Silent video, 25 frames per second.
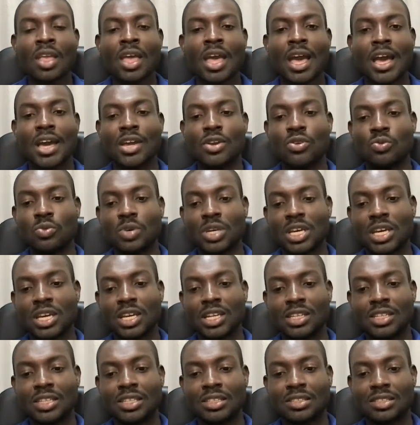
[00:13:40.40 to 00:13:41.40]
and
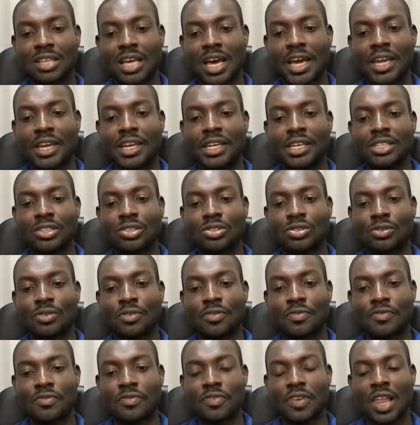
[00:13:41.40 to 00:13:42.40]
we decided to
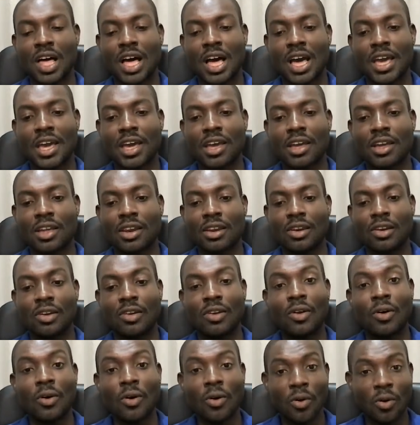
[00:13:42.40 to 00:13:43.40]
fly
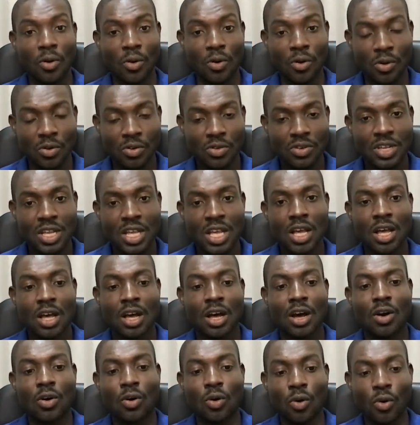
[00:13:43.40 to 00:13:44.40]
low
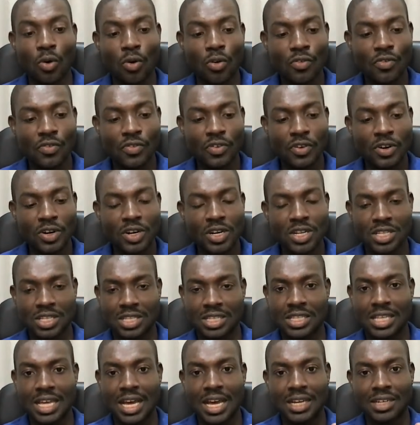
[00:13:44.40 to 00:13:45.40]
over
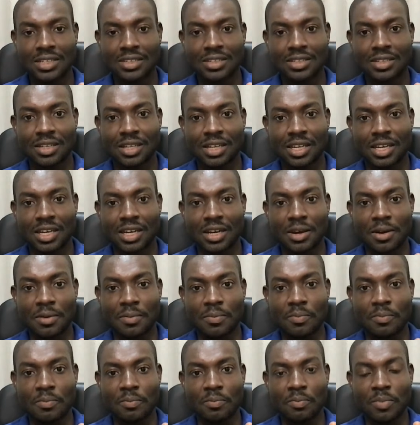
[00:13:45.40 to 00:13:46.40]
that
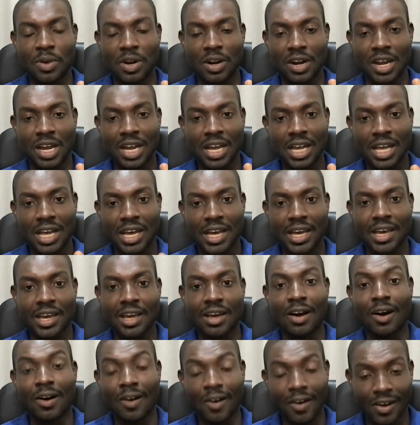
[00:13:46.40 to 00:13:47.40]
barangay
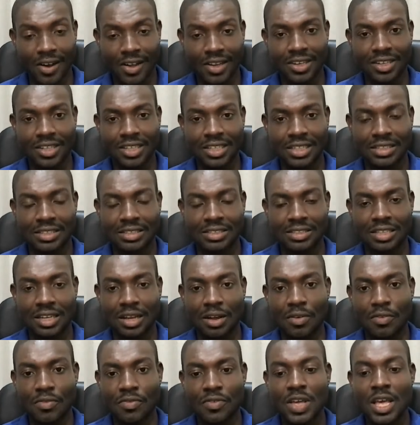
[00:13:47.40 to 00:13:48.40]
hall
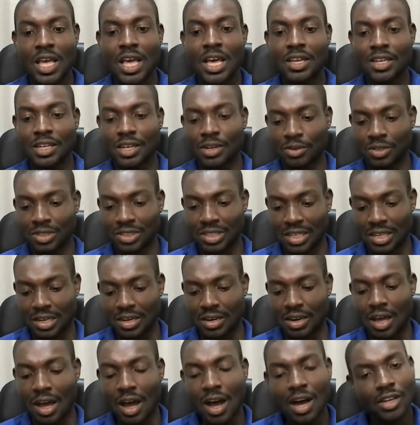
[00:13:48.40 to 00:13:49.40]
itself. There was a
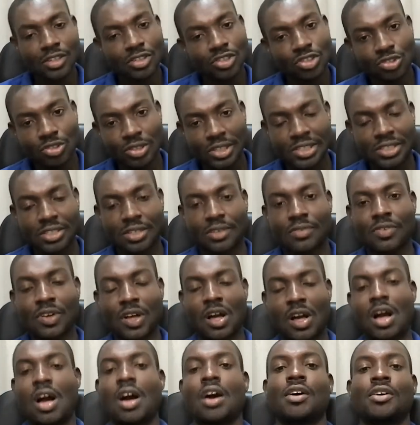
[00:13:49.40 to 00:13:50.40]
long stretch of
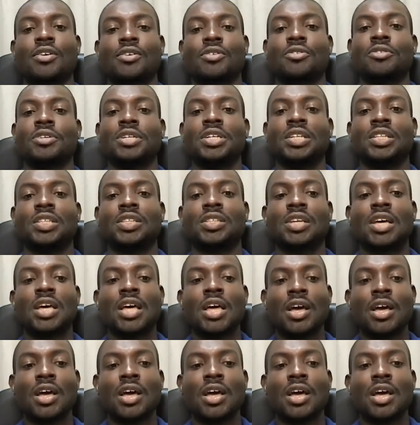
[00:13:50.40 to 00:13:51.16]
concrete